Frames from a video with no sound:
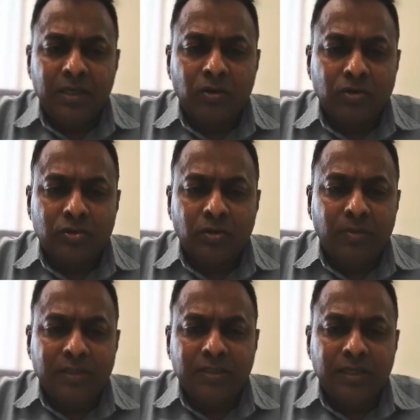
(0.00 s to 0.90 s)
Control
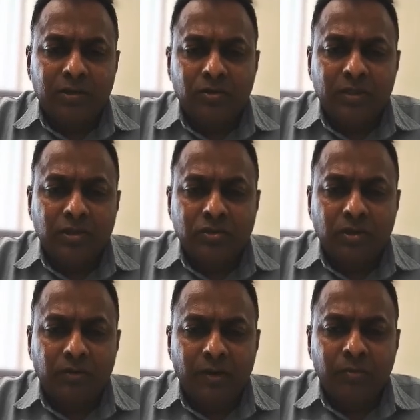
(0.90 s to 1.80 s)
measures include the use
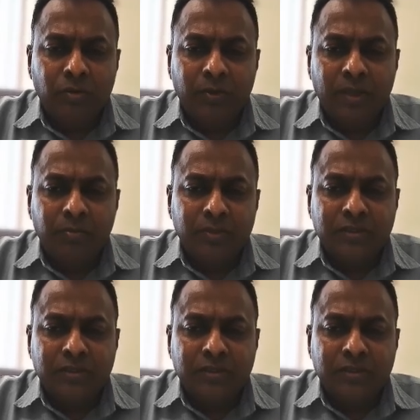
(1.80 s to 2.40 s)
of appropriate